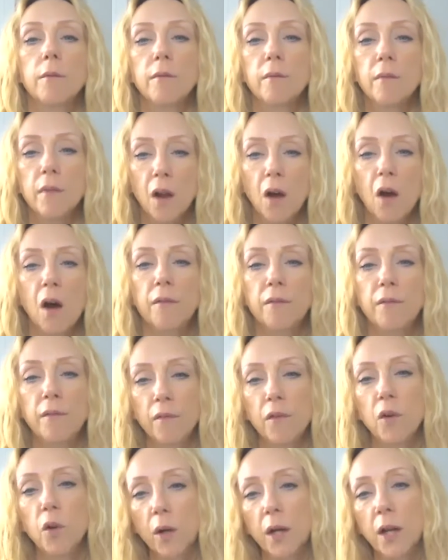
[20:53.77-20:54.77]
life
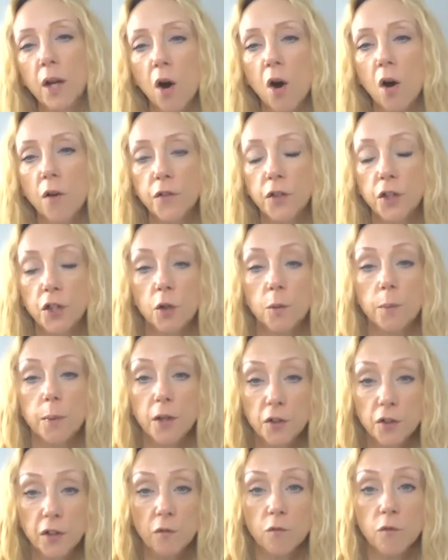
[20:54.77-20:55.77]
looking after you
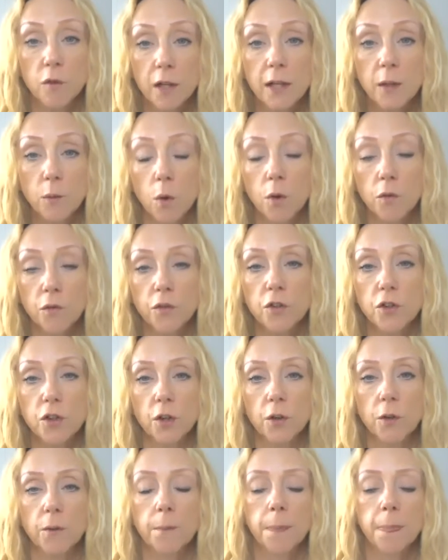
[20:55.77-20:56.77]
because it really wants
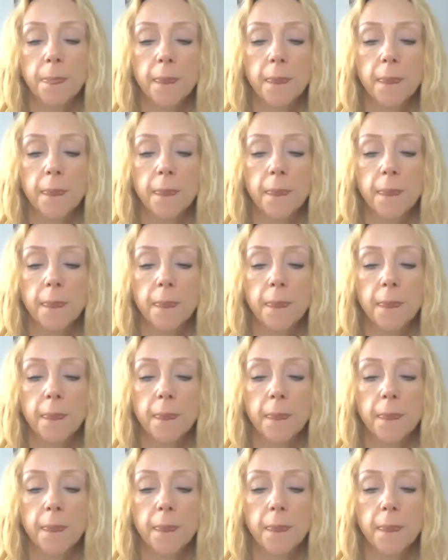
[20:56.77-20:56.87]
to.